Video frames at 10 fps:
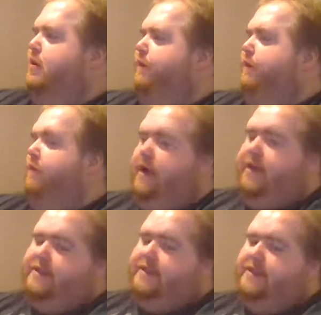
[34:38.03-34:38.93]
For
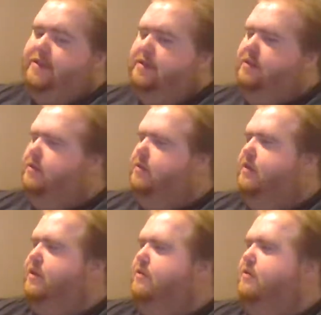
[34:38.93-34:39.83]
wrestling, you
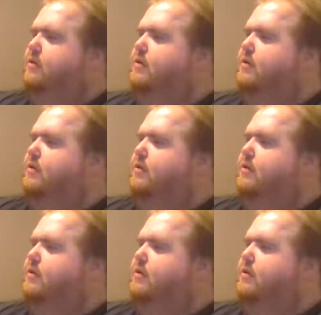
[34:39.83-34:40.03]
know,